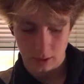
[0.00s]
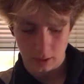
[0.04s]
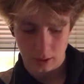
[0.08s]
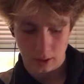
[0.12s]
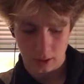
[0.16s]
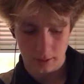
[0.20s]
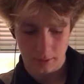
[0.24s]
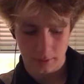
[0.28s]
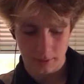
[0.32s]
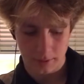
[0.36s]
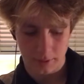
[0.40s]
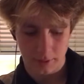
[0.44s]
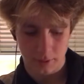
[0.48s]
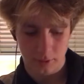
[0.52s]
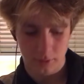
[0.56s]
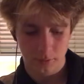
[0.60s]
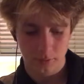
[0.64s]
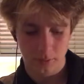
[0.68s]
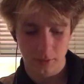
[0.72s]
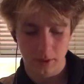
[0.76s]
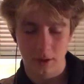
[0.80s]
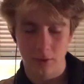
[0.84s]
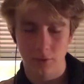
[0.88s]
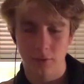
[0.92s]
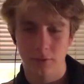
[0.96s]
I thought it was a
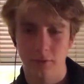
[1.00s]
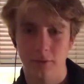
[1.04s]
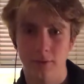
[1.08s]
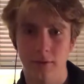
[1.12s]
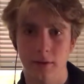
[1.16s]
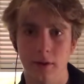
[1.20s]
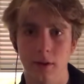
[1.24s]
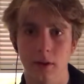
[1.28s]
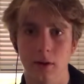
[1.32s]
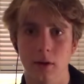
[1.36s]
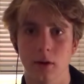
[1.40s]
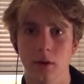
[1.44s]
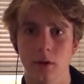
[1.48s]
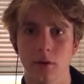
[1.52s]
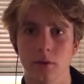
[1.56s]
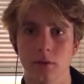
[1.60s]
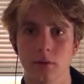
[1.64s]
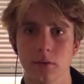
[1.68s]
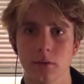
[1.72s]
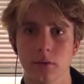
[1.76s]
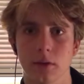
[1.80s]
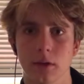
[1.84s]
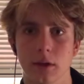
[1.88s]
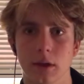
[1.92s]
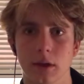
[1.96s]
bit interesting. There
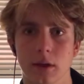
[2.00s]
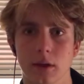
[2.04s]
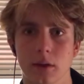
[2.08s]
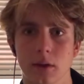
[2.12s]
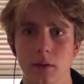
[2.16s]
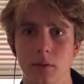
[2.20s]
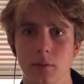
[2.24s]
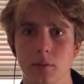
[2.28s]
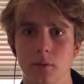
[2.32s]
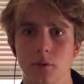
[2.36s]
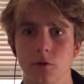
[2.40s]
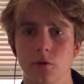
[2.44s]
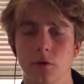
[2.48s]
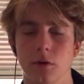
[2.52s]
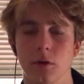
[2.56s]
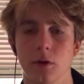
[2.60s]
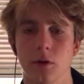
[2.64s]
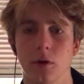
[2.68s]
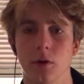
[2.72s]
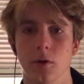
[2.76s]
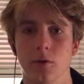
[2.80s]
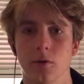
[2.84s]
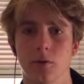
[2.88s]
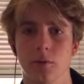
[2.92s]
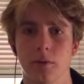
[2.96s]
is like Bushido
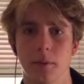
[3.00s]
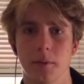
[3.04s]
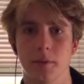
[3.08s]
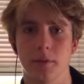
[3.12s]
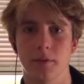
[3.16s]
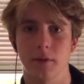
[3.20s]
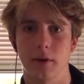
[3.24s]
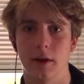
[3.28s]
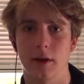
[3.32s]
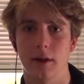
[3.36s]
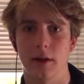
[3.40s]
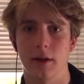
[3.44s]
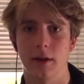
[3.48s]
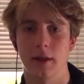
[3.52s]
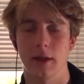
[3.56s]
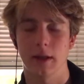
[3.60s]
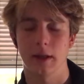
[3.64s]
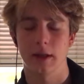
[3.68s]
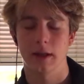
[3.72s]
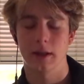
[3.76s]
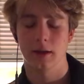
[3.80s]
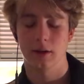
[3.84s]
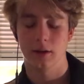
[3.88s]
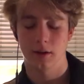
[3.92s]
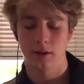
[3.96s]
codes represented
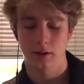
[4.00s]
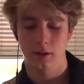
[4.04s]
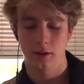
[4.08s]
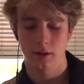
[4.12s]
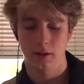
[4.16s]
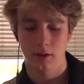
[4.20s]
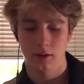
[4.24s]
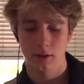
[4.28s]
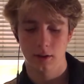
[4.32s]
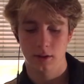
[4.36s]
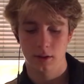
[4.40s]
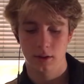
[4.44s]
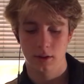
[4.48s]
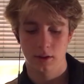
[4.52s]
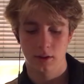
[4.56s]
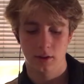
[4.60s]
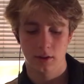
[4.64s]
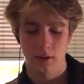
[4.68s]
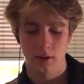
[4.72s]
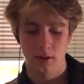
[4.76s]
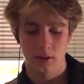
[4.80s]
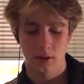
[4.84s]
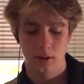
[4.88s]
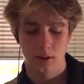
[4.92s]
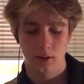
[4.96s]
in
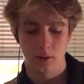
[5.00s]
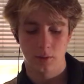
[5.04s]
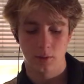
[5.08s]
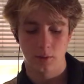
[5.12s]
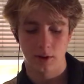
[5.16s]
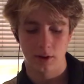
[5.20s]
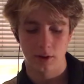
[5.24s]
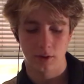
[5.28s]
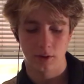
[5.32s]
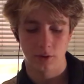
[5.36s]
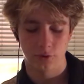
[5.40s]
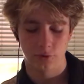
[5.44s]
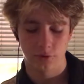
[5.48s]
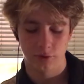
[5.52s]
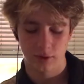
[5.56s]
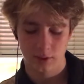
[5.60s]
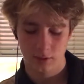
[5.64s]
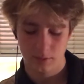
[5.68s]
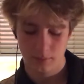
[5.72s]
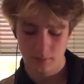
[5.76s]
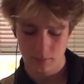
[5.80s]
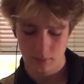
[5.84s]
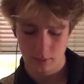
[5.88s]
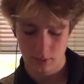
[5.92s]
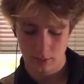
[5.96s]
Ryuji,
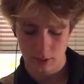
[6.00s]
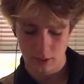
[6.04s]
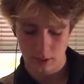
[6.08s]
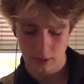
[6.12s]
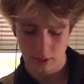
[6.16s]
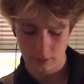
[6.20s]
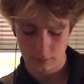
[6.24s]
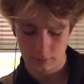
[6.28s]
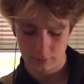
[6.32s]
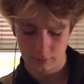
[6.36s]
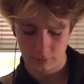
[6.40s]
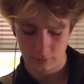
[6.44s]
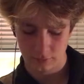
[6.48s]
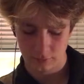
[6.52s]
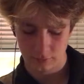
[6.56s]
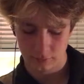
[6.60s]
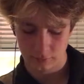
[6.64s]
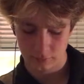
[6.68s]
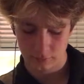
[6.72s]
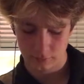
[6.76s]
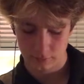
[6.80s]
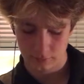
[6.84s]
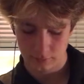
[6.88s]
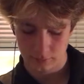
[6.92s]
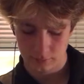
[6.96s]
such
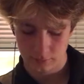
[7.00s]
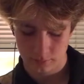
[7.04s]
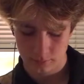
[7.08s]
as